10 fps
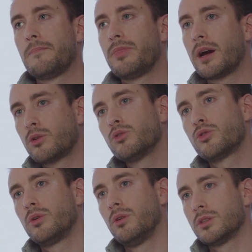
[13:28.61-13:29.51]
that
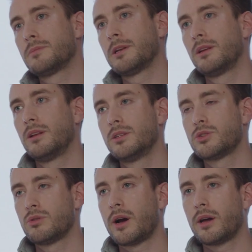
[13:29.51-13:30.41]
control ultimately leads
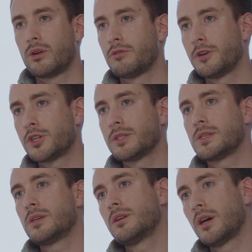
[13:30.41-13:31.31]
to higher
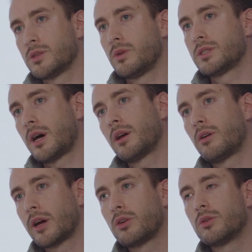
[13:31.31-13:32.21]
efficiency as well as higher
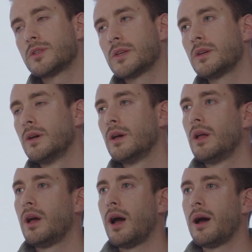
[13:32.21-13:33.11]
accuracy.
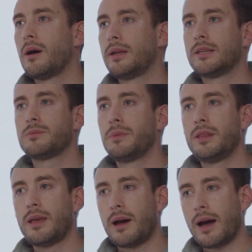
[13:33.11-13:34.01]
It doesn't mean
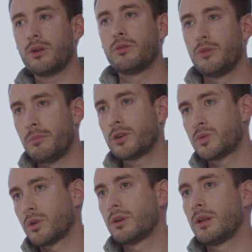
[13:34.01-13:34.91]
that out of the box
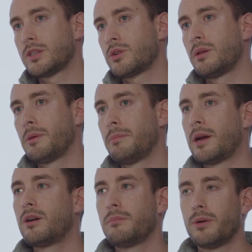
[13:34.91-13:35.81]
we're going to necessarily be
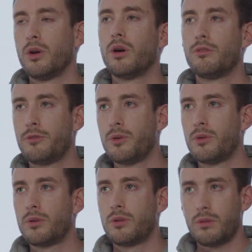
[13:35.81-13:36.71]
better, but
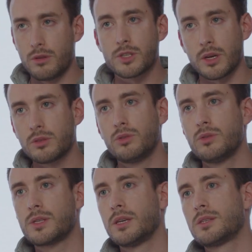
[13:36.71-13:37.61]
for certain
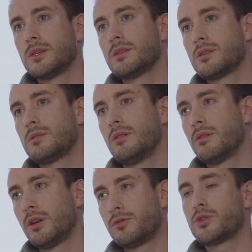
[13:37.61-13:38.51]
use cases, the
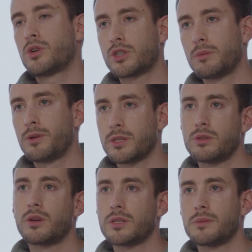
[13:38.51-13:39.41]
infrastructure plus the
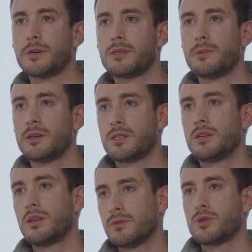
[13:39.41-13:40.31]
customizability
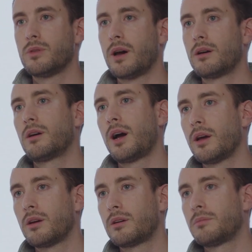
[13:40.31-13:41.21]
gives you that
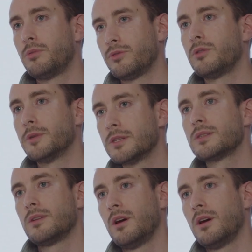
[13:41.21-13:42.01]
higher performance.